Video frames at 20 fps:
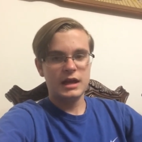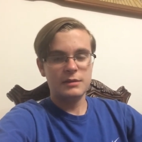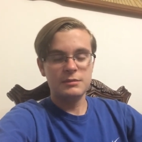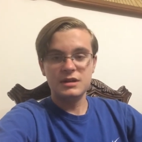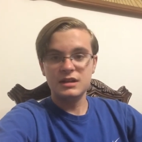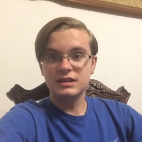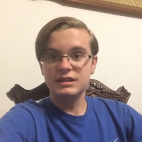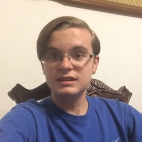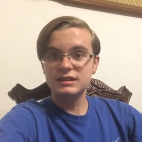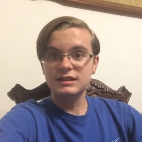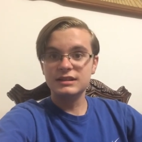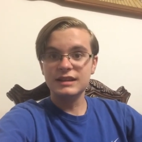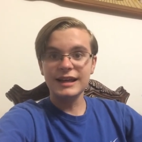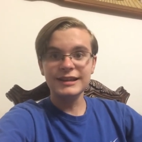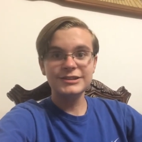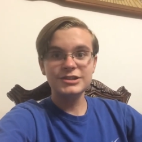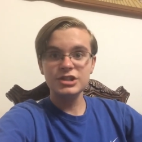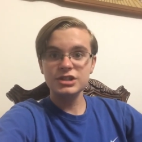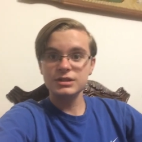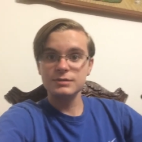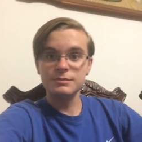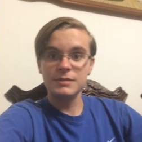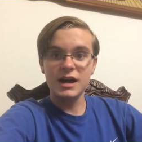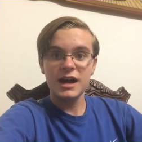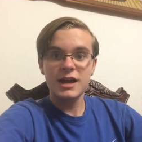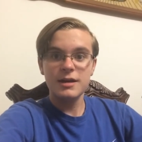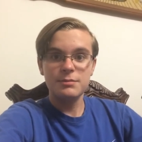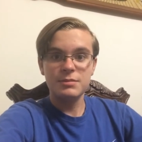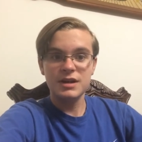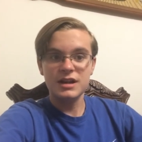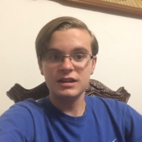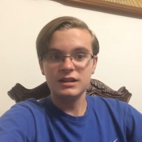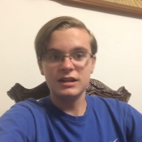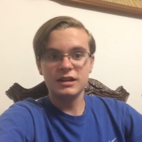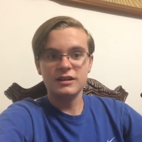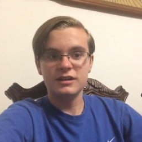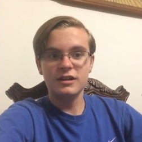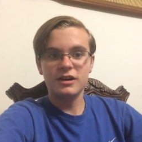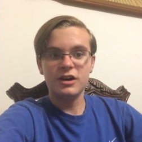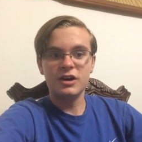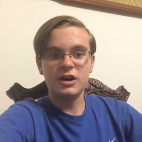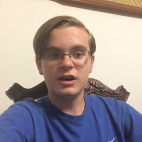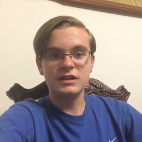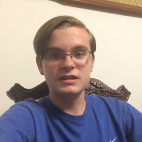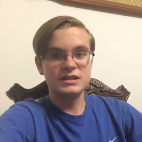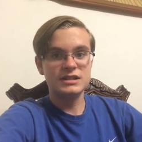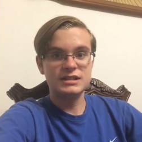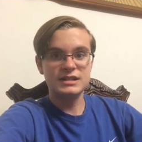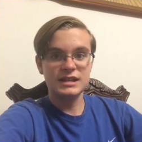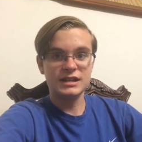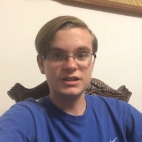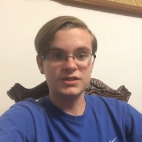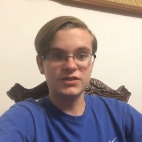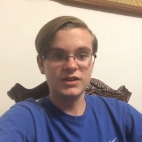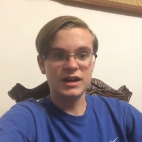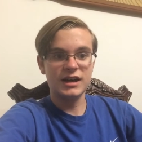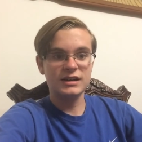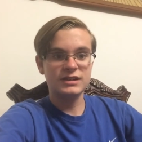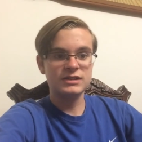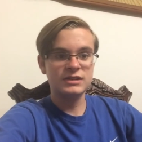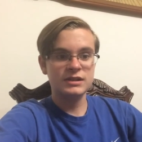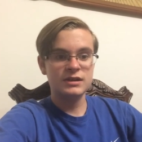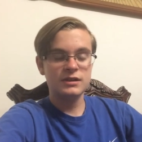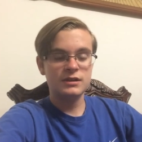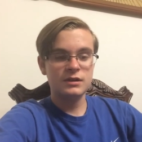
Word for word: I mean, that's just my opinion on Six Flags.